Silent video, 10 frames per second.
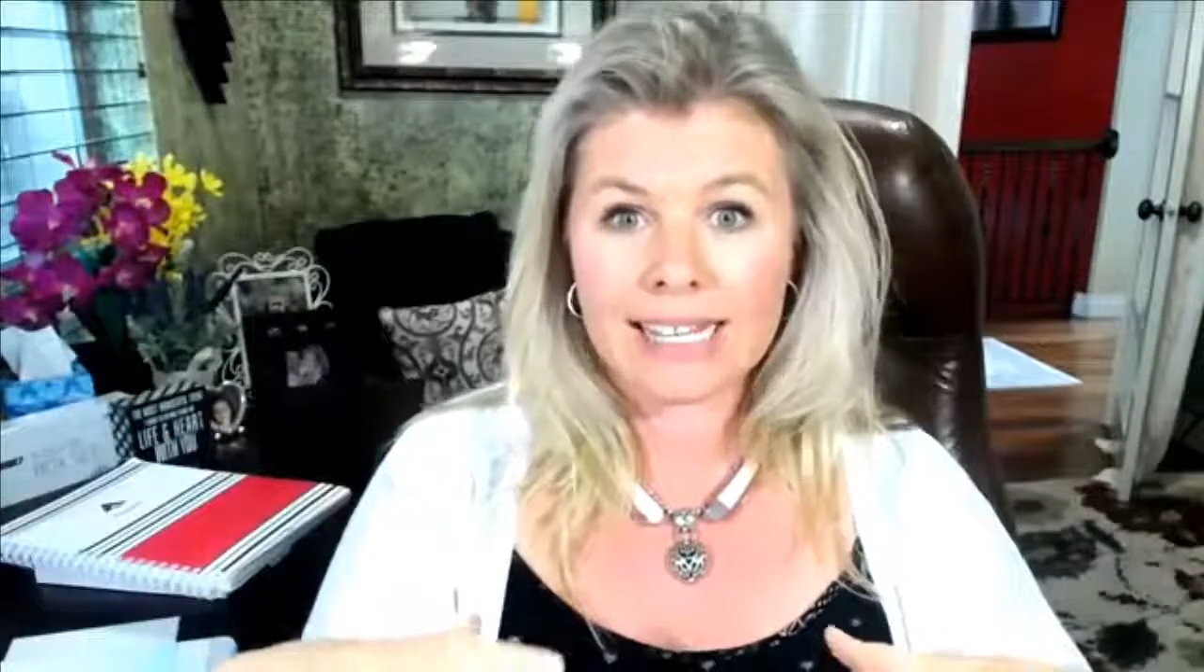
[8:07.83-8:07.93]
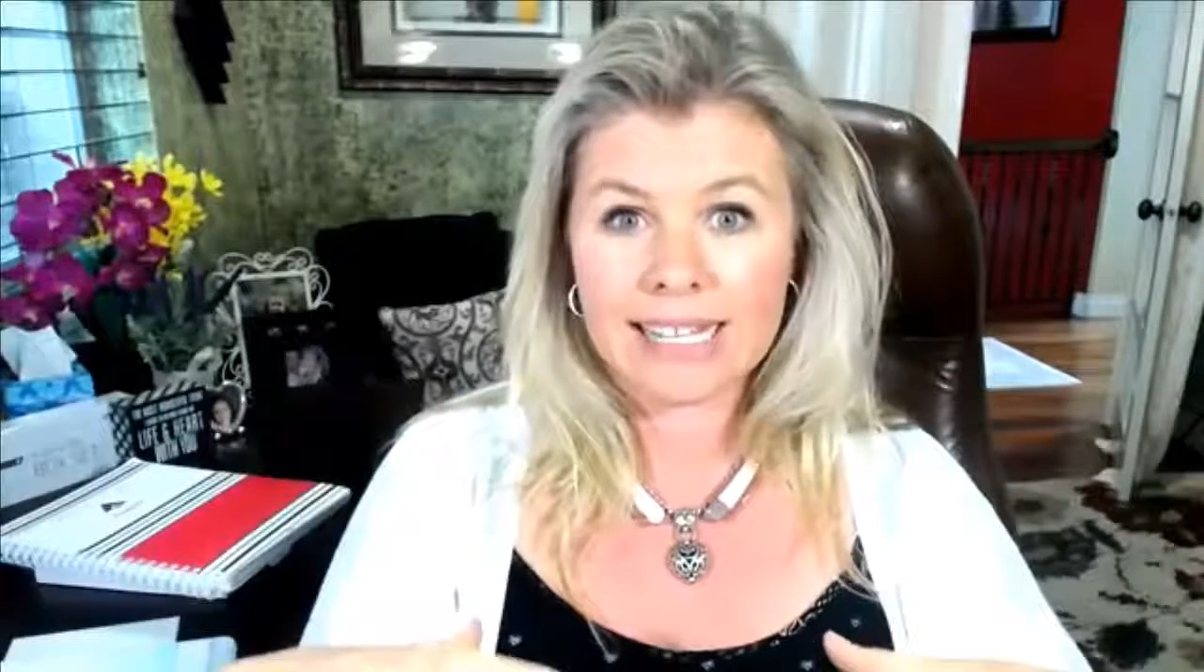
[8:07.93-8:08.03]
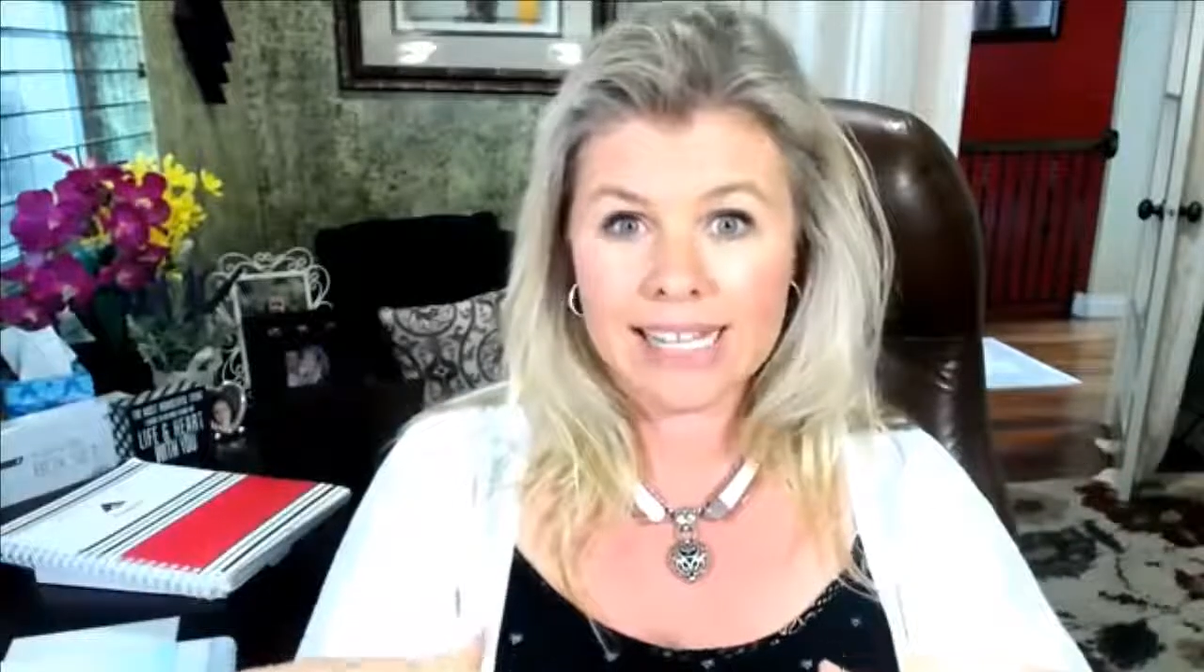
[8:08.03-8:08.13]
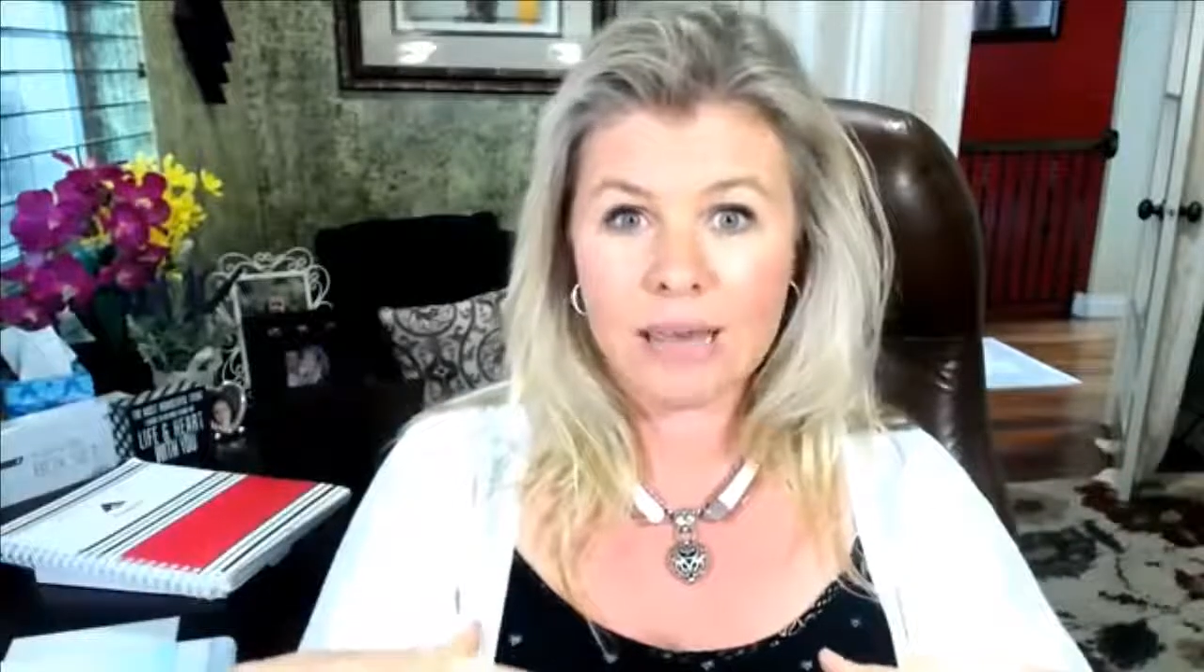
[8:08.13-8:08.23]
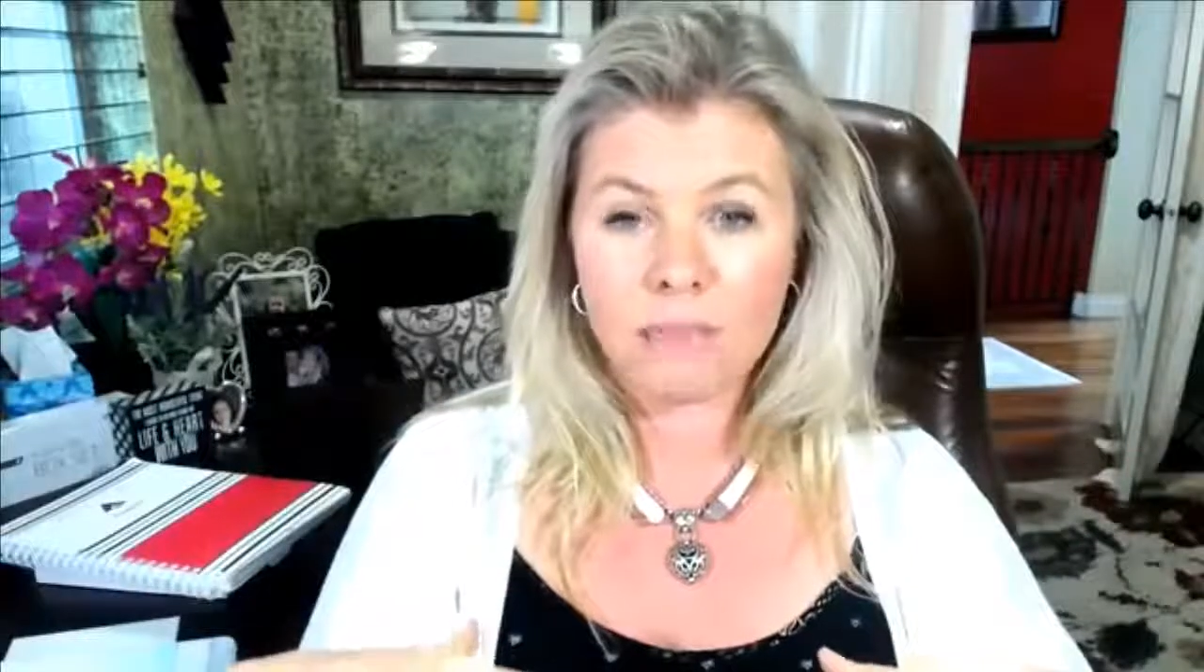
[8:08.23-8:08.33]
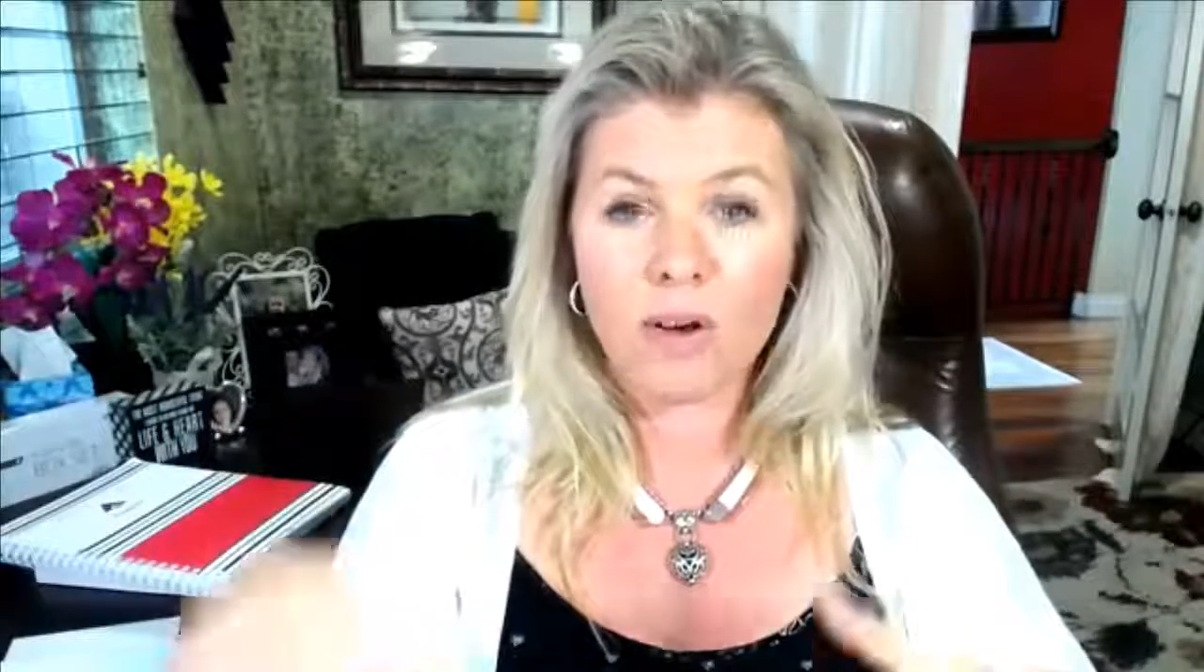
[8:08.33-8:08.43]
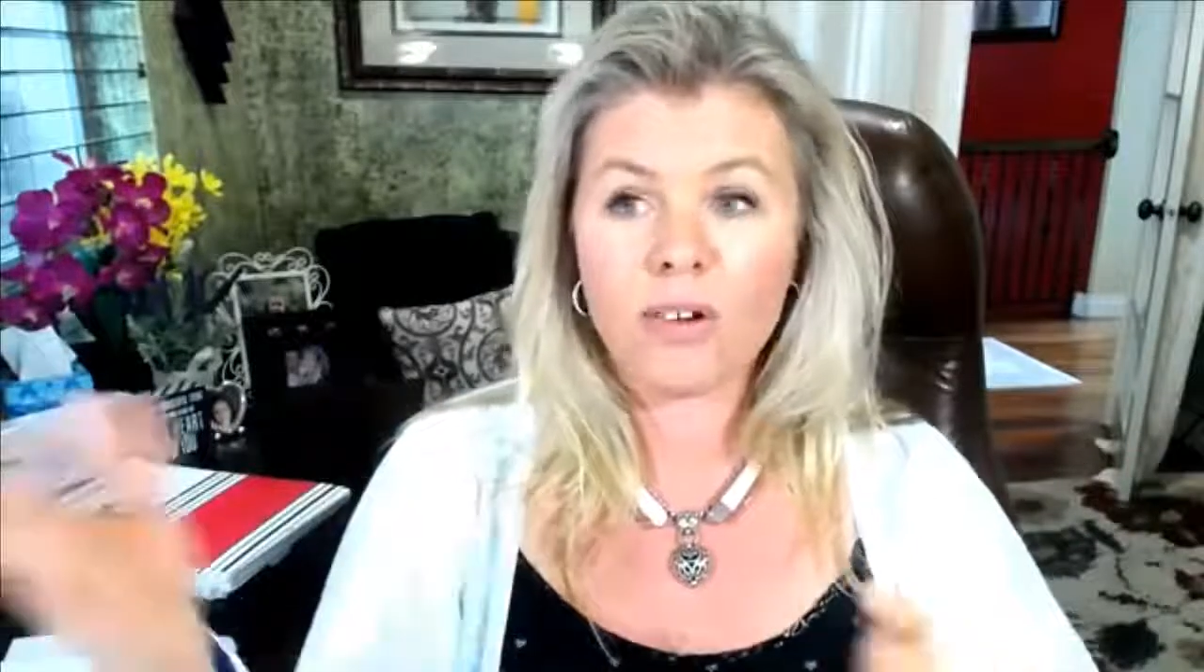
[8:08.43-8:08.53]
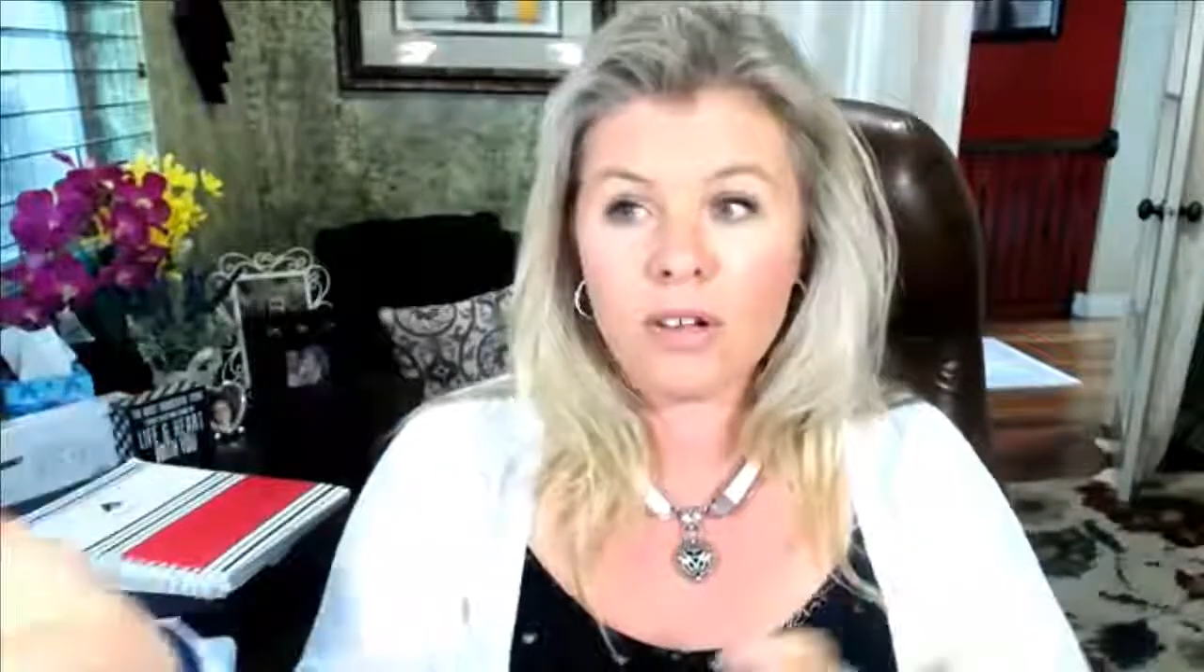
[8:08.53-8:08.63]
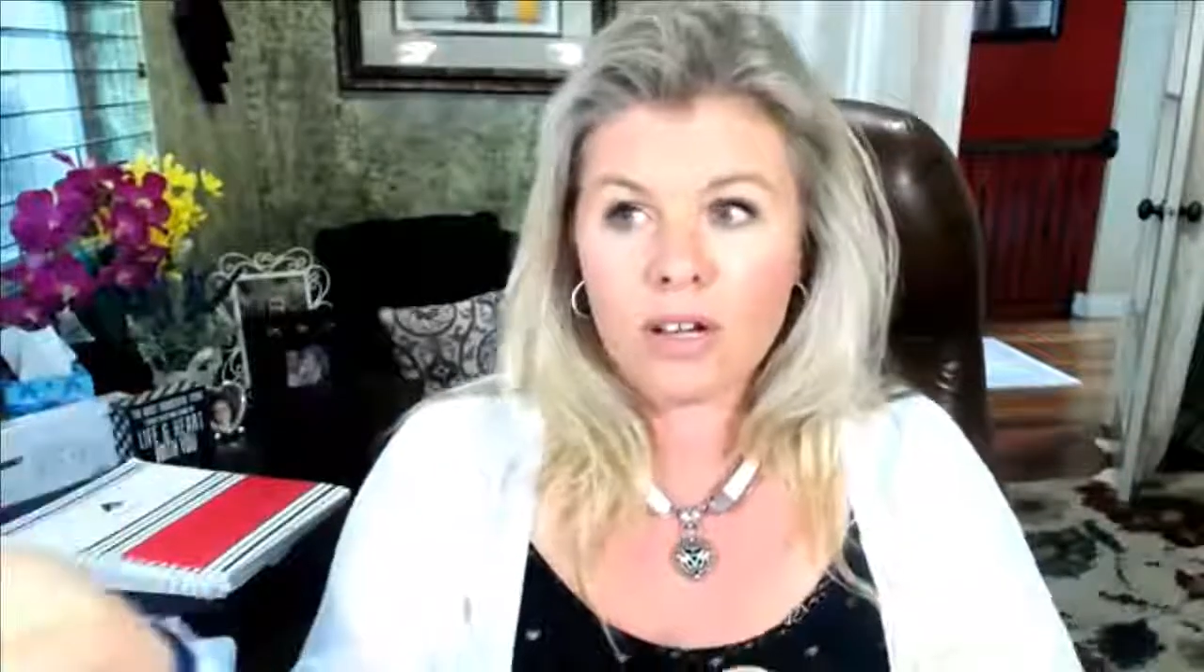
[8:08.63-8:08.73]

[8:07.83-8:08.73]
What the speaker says: the table